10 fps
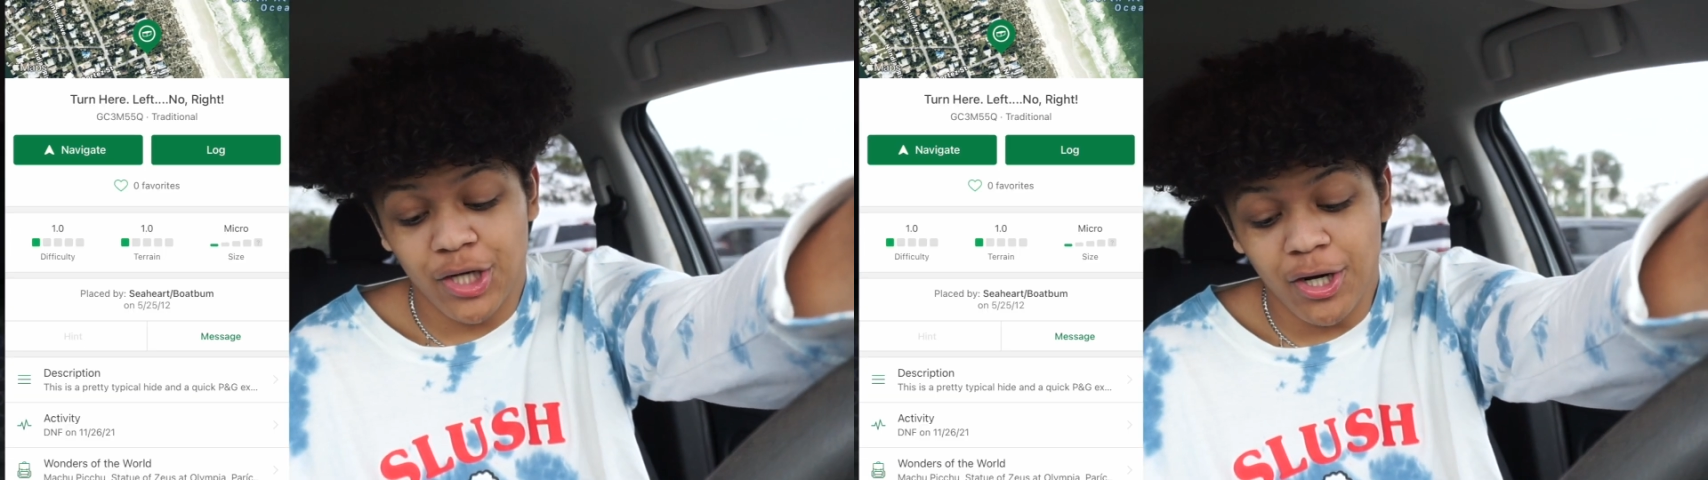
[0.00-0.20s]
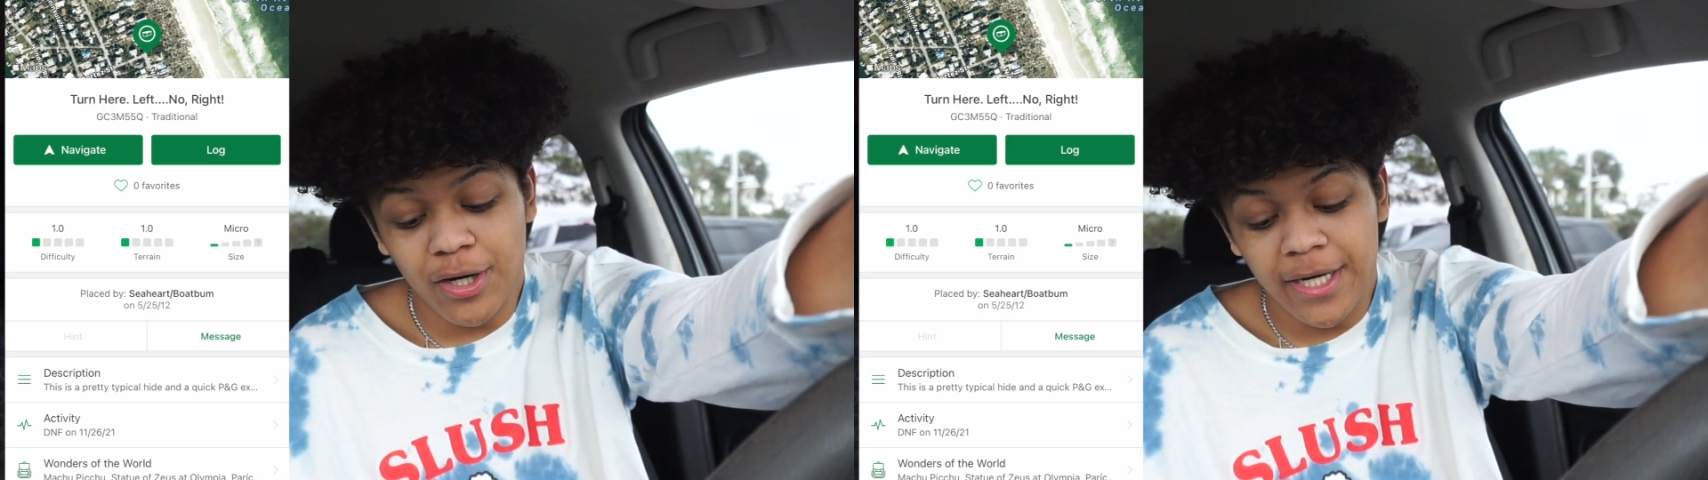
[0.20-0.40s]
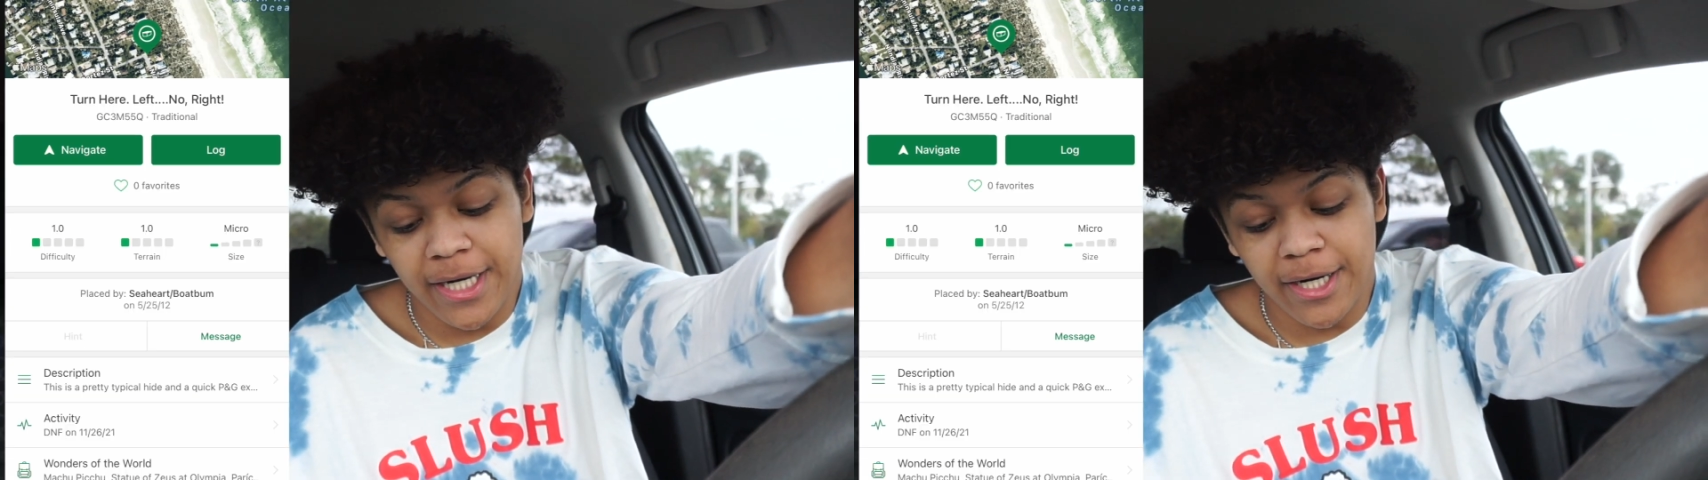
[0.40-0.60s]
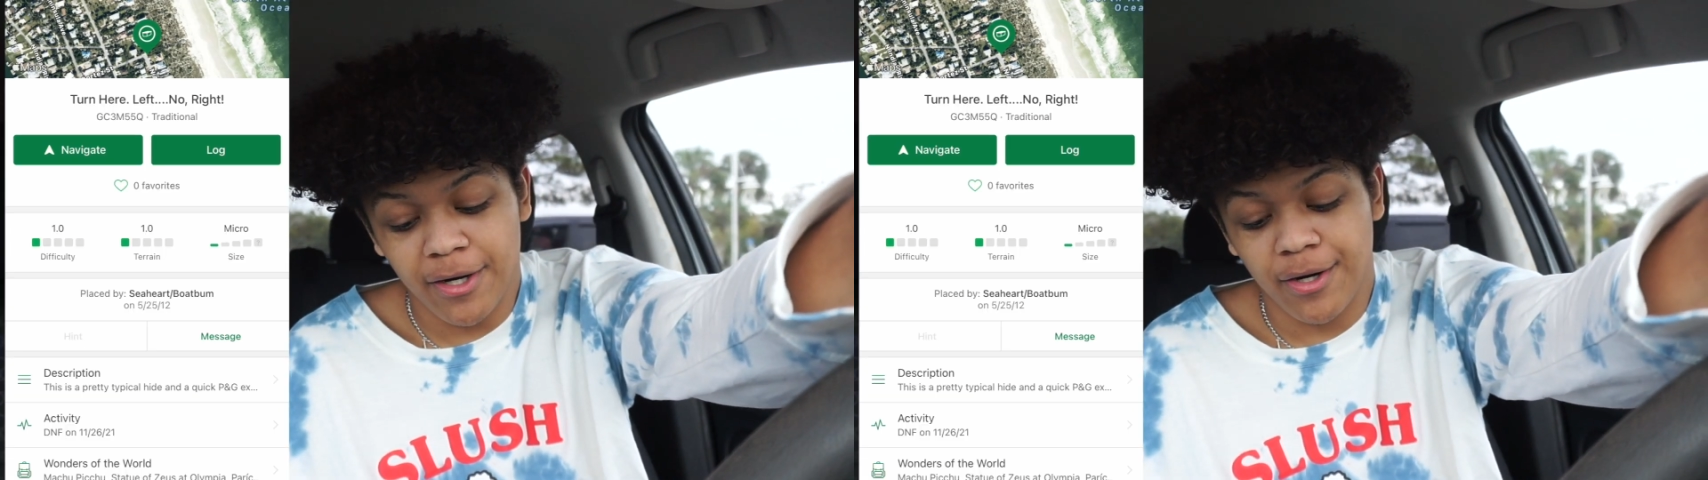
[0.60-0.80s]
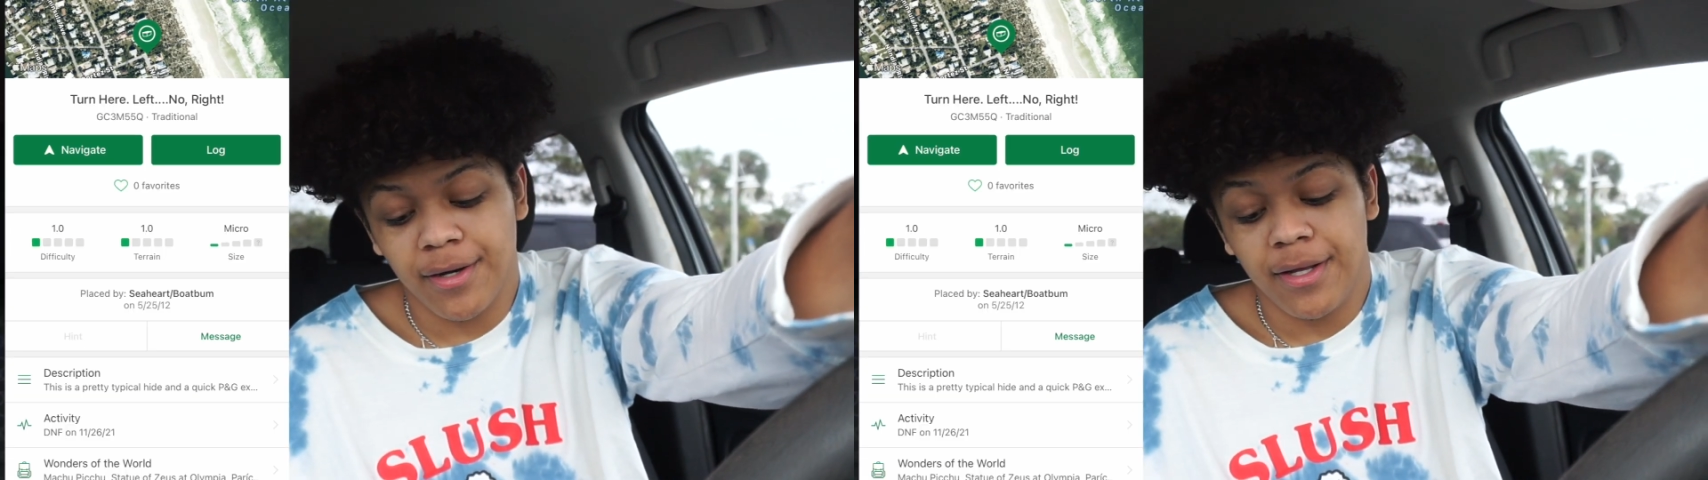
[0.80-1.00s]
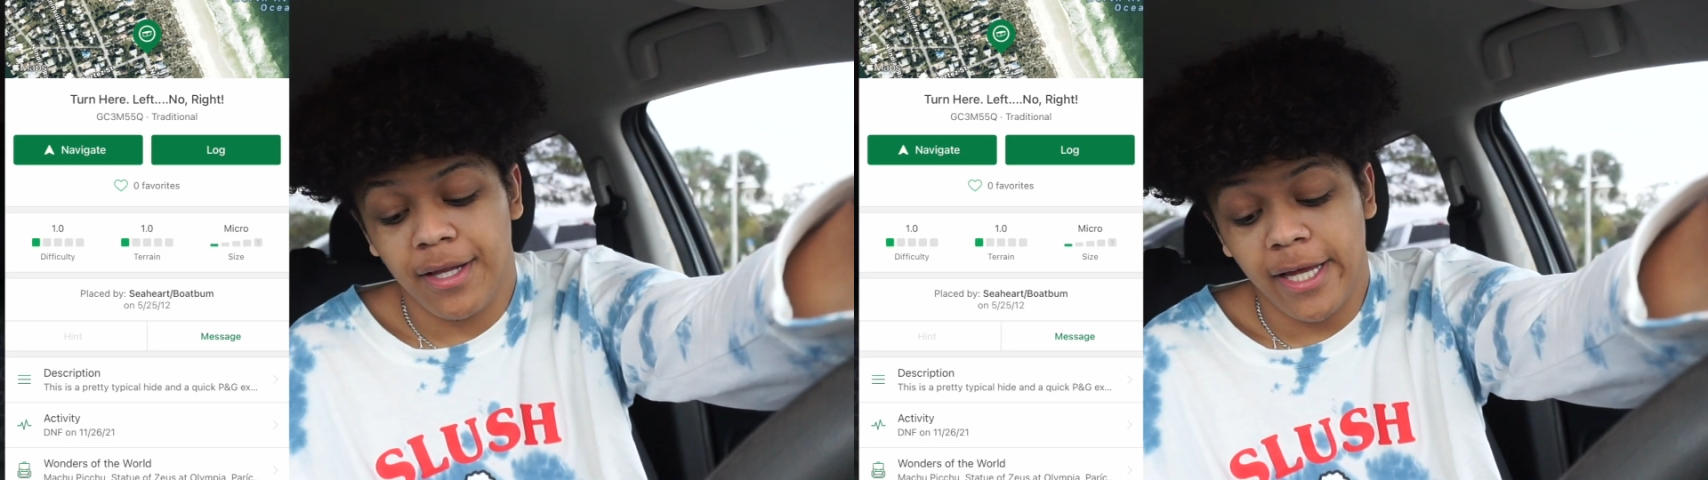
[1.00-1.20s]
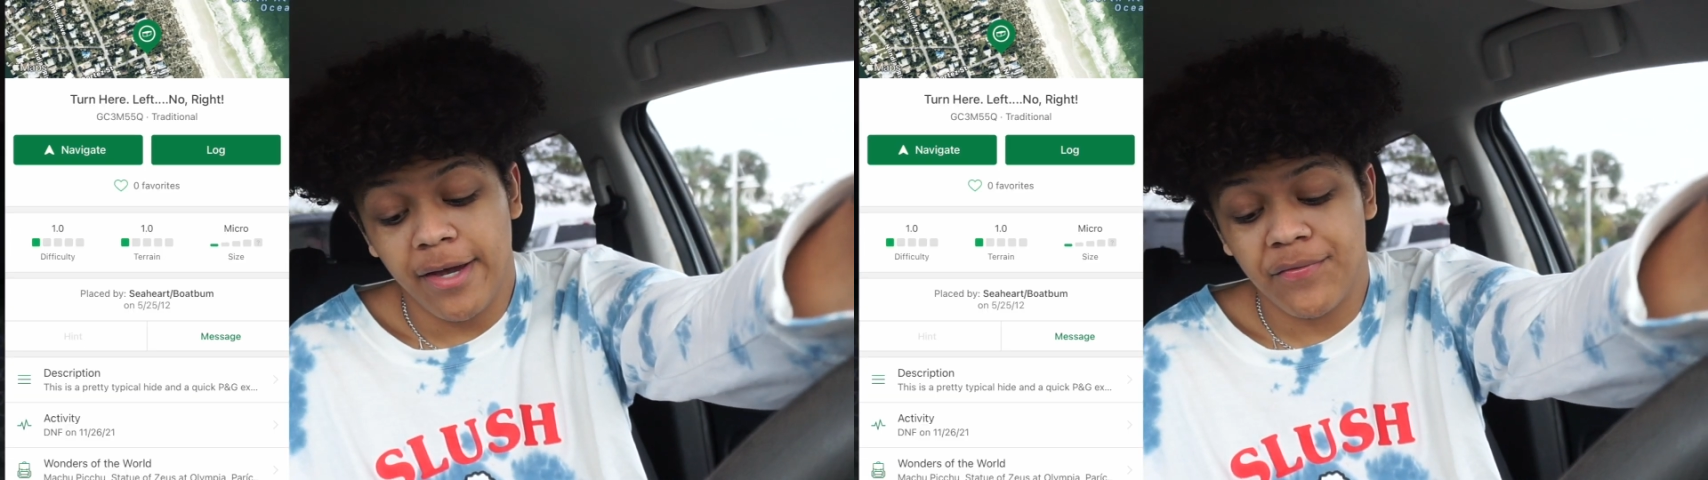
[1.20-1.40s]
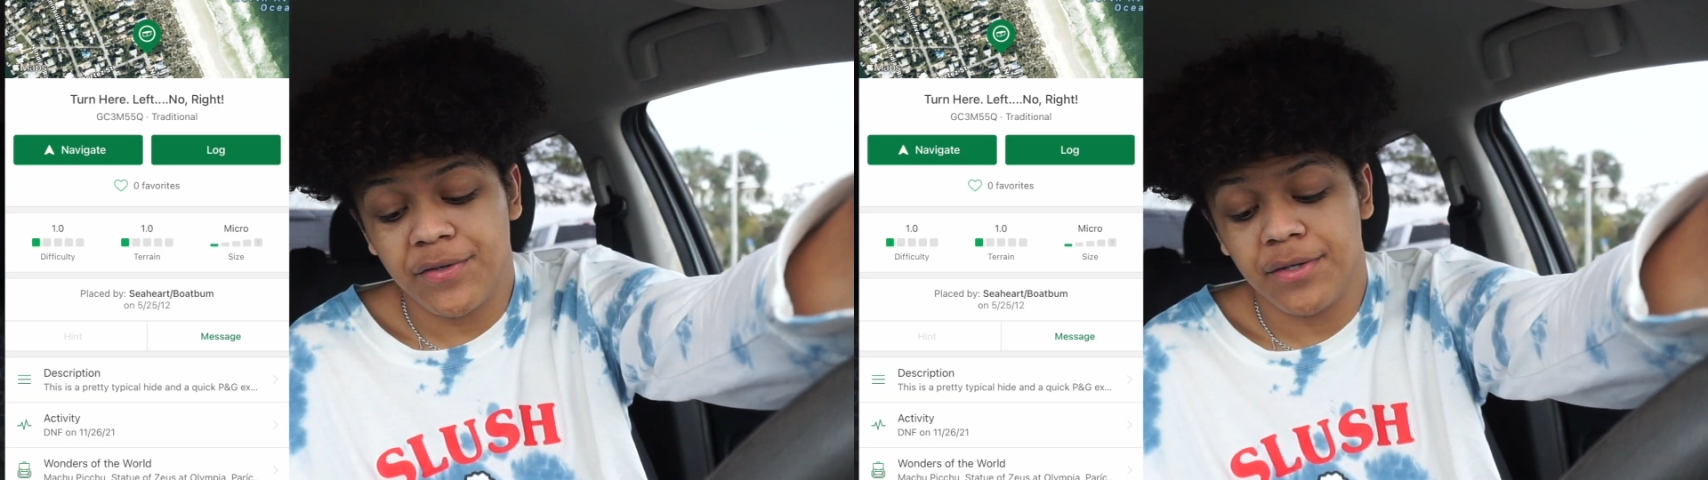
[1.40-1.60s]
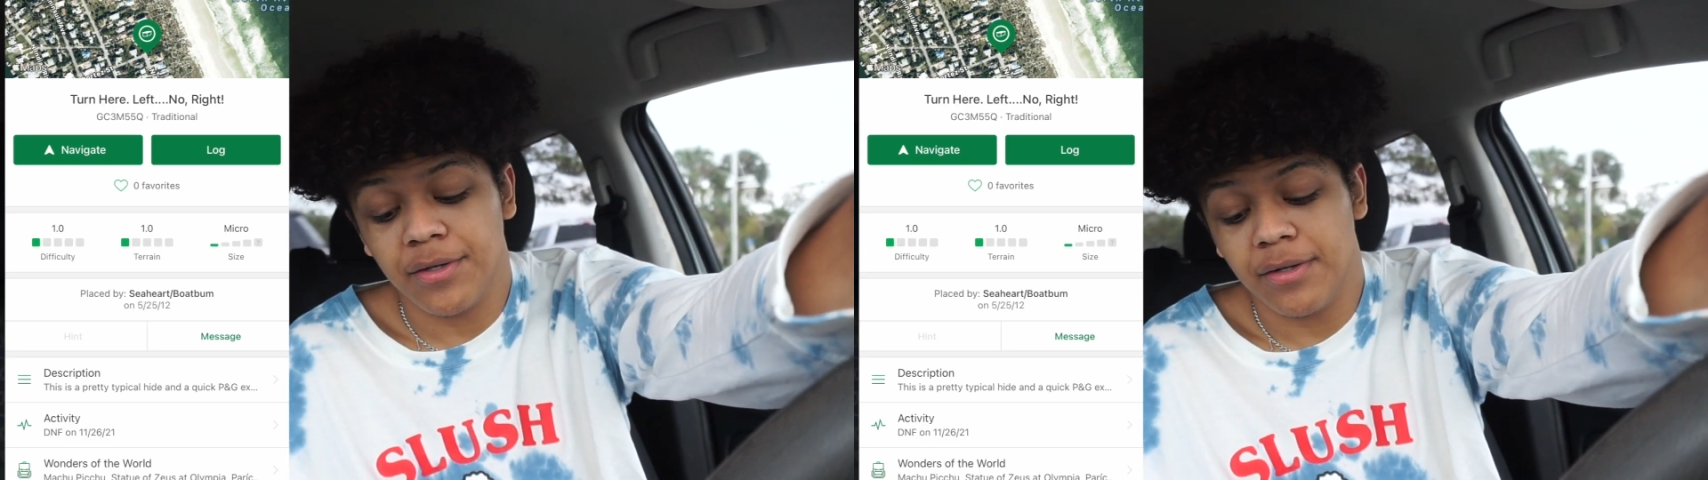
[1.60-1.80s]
Turn Here, Left,